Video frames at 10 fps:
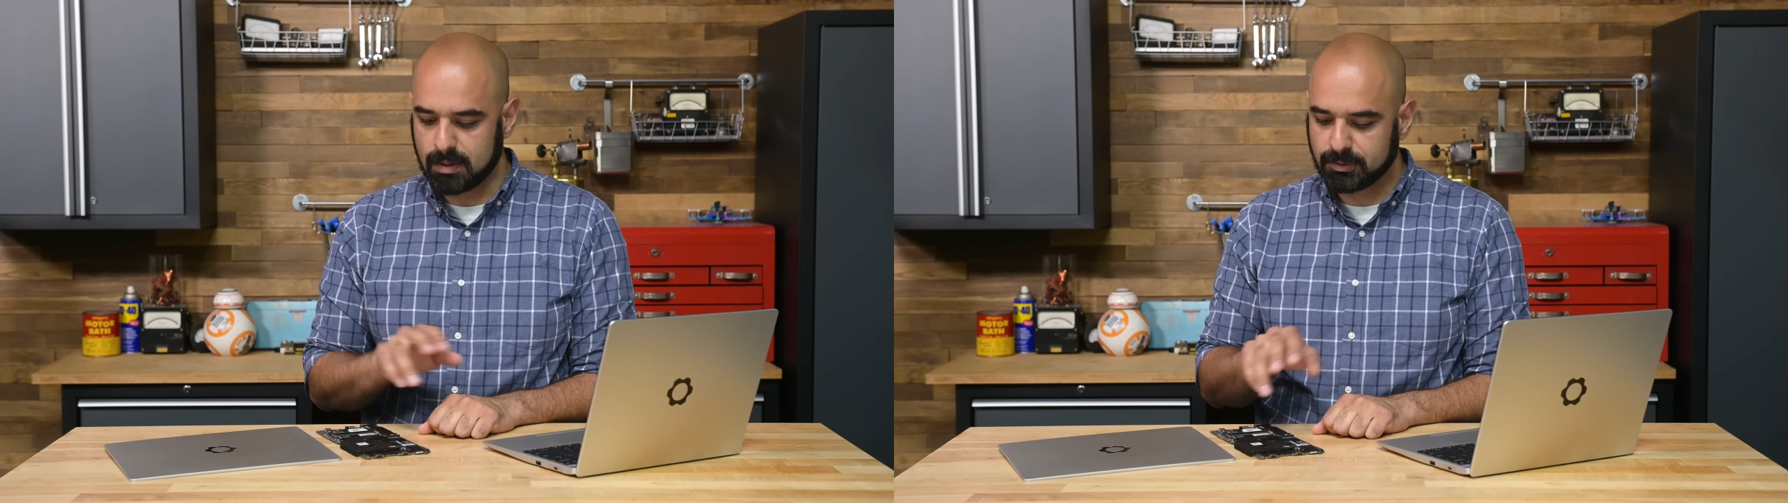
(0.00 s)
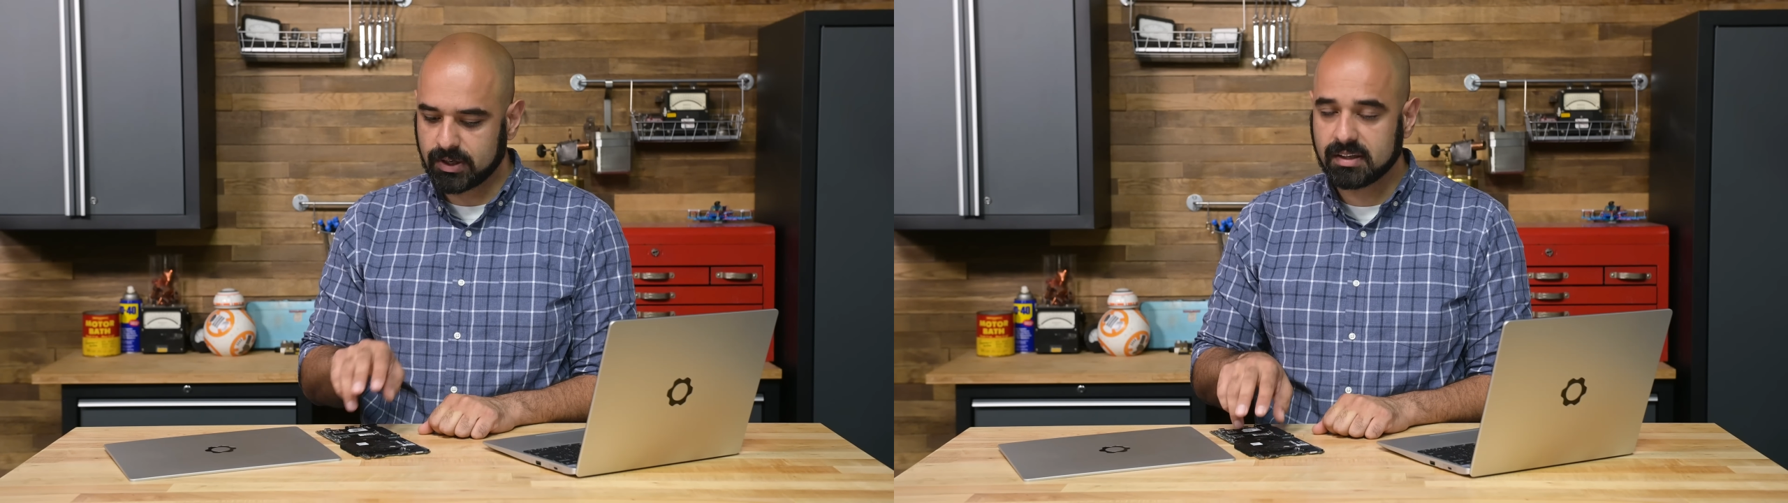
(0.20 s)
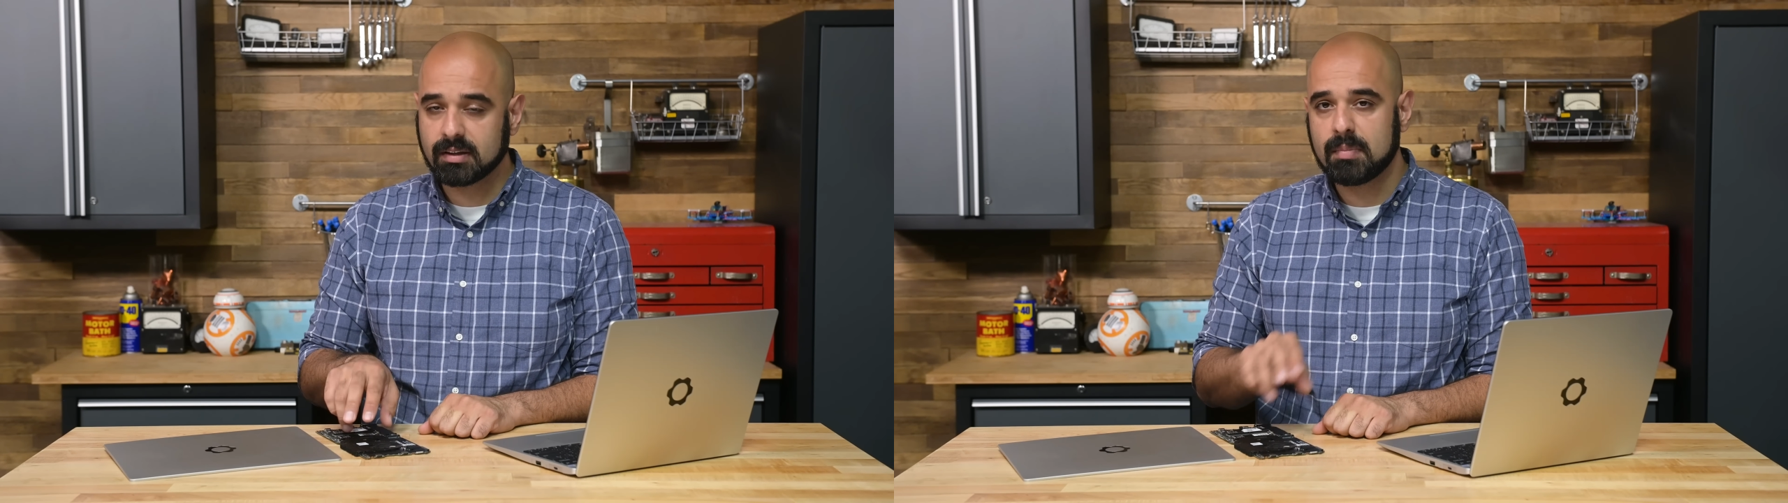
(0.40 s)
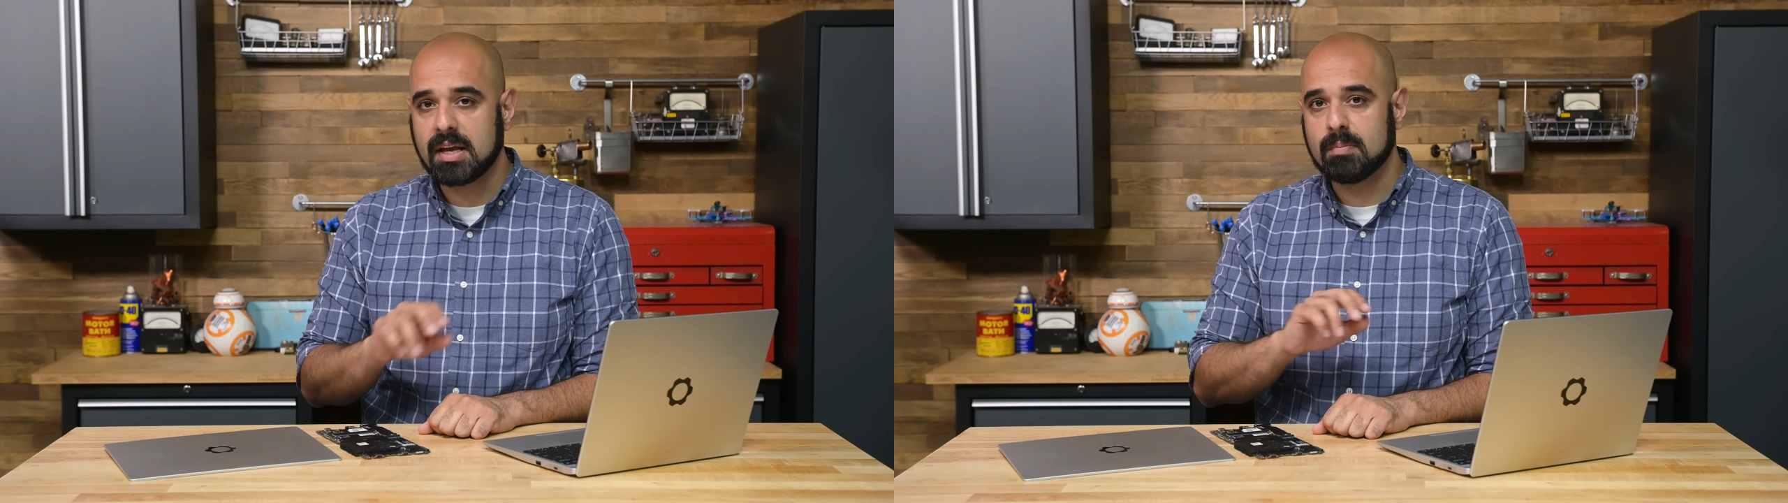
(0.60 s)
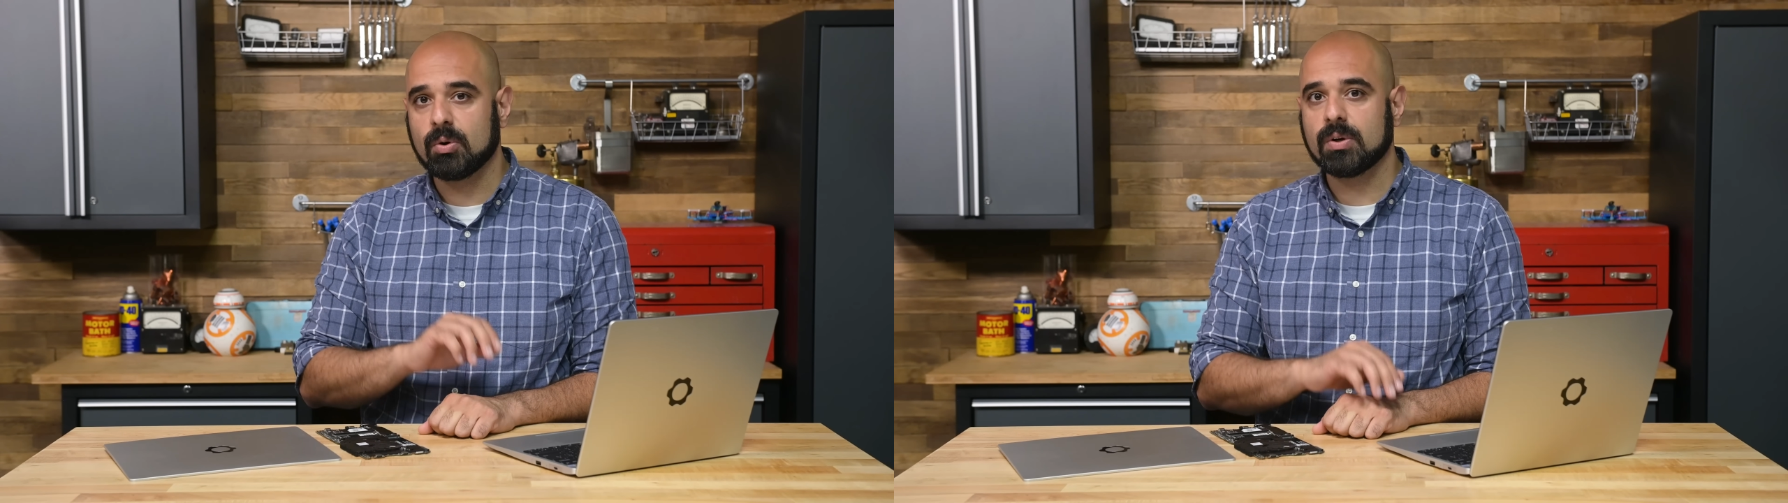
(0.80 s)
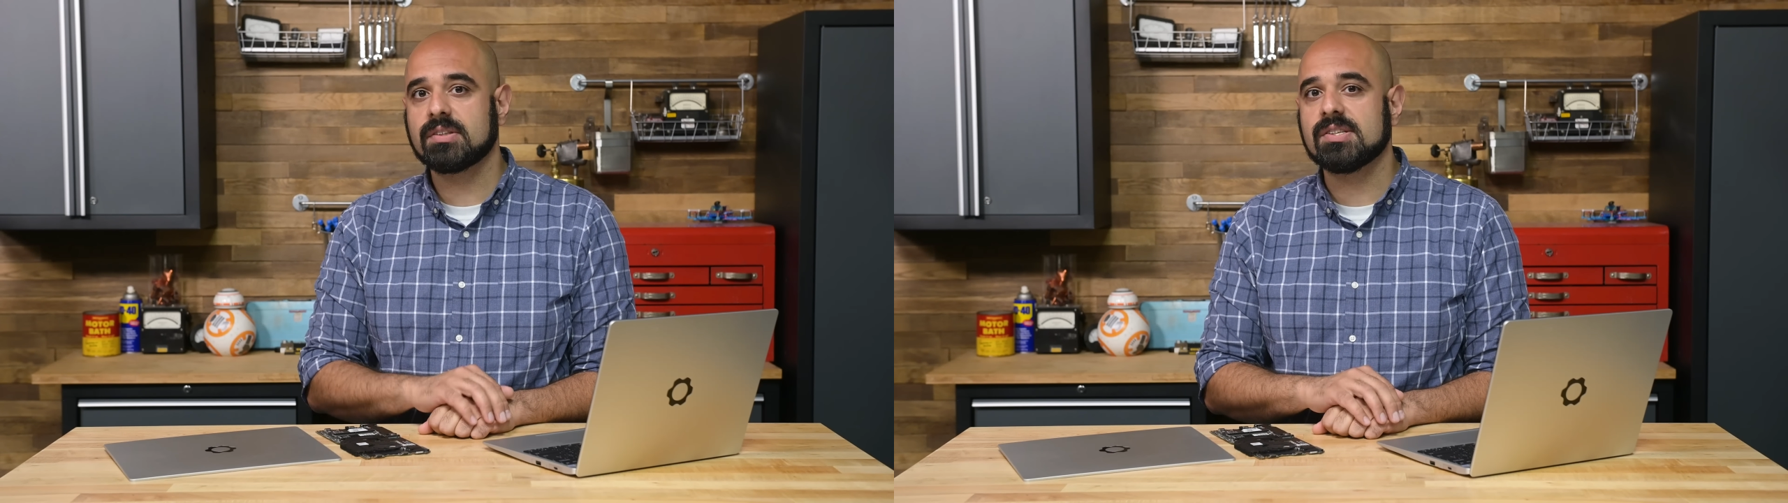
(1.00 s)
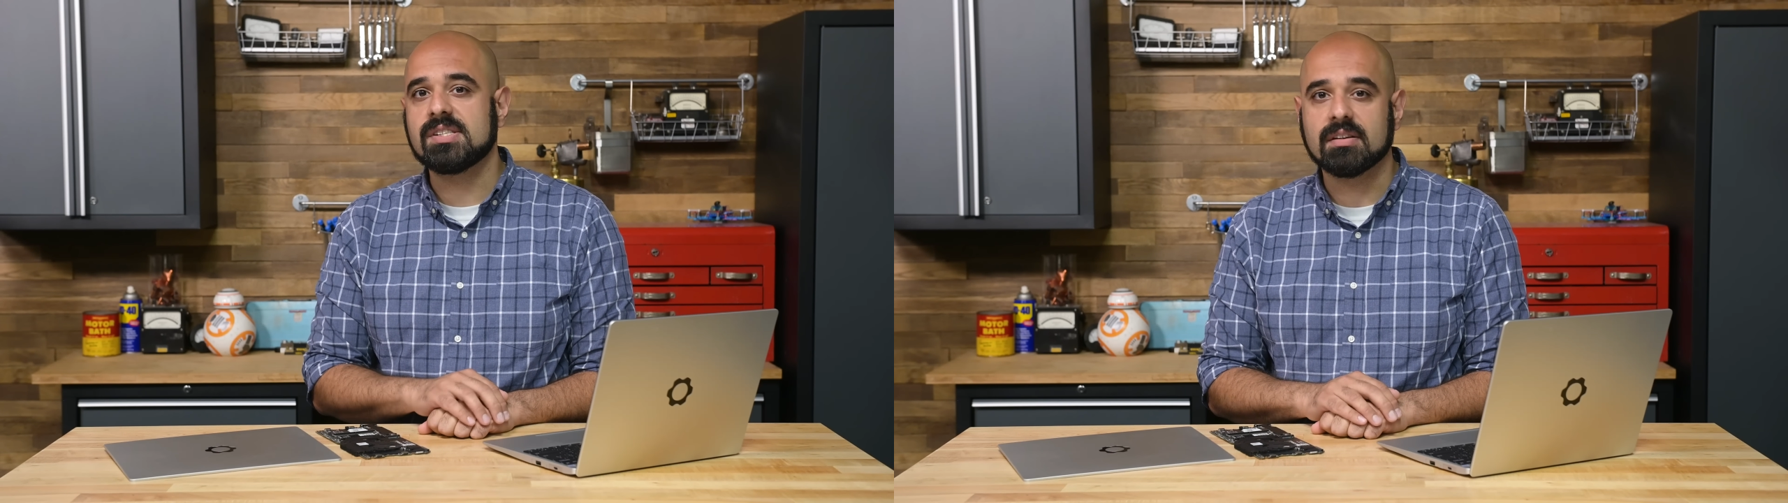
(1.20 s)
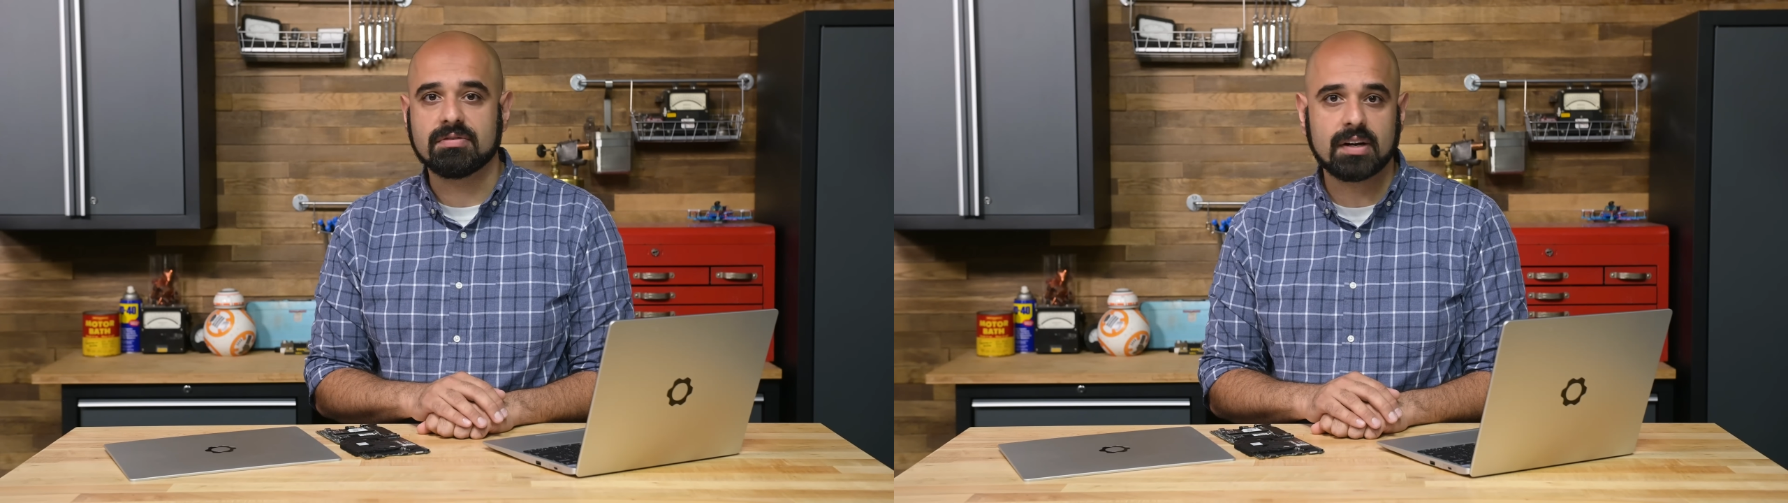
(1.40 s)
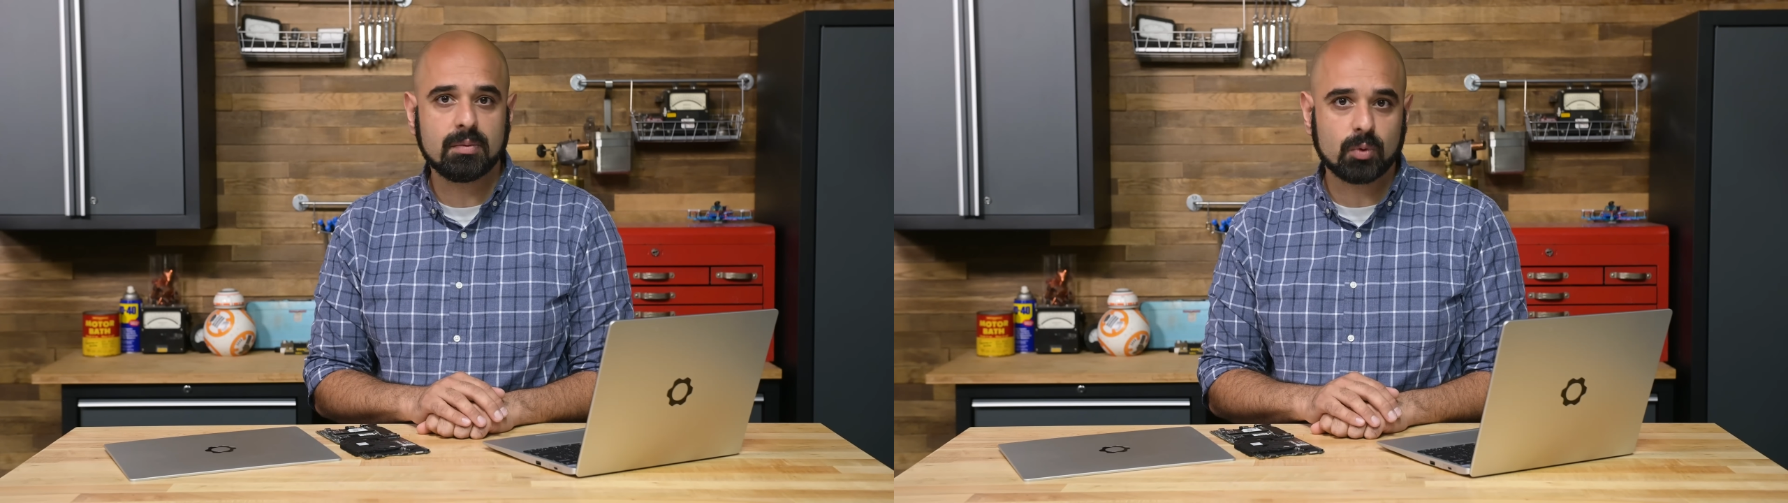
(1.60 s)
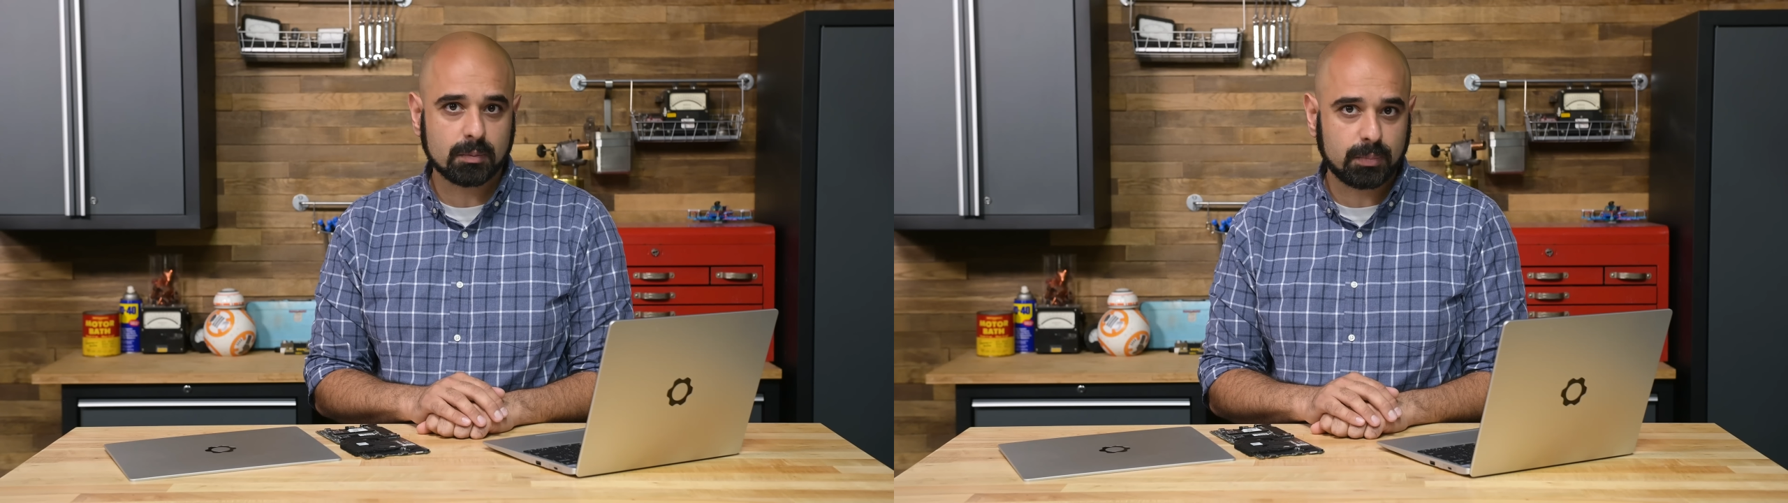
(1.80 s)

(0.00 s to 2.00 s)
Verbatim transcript: upgrading the mainboard to see if Framework